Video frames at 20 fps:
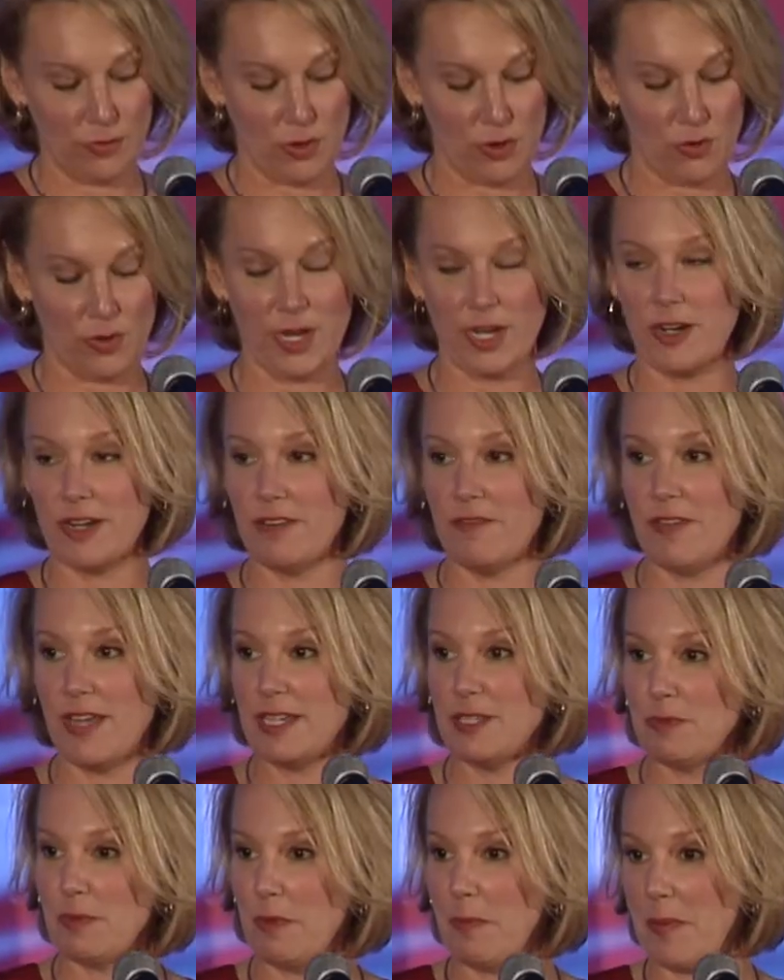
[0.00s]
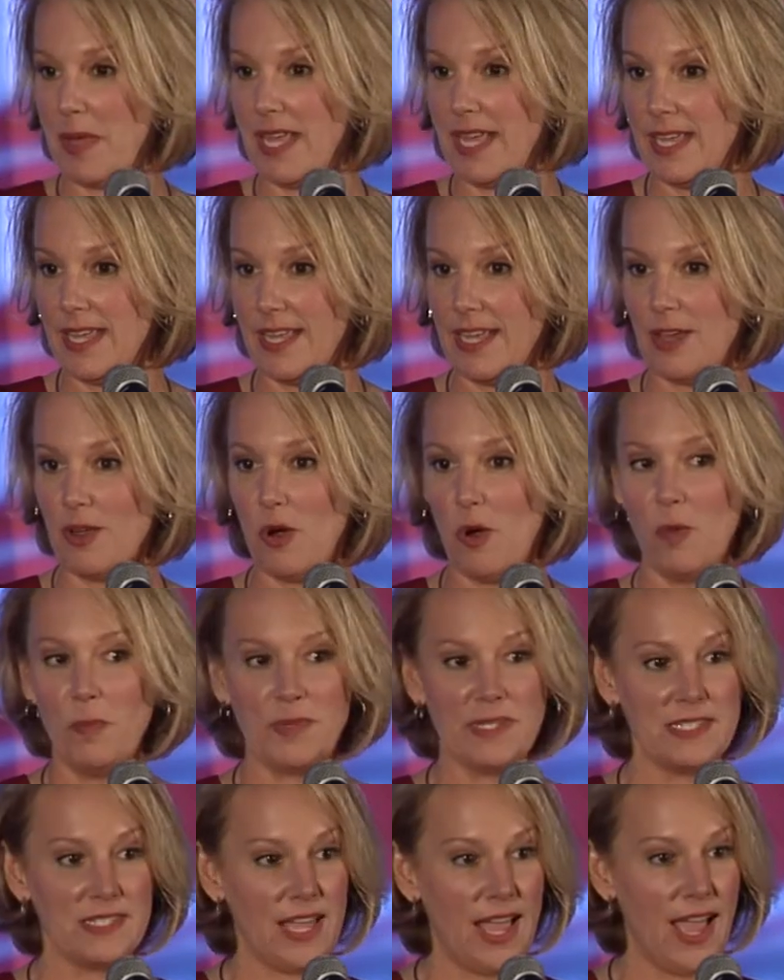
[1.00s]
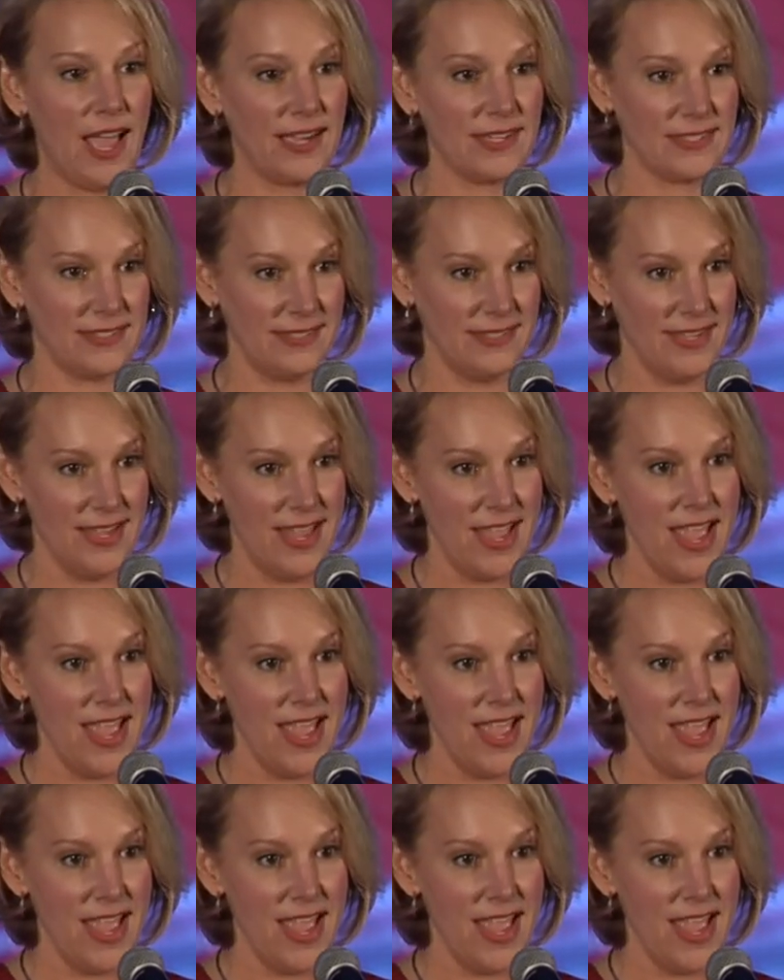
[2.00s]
career in investment banking at Goldman Sachs.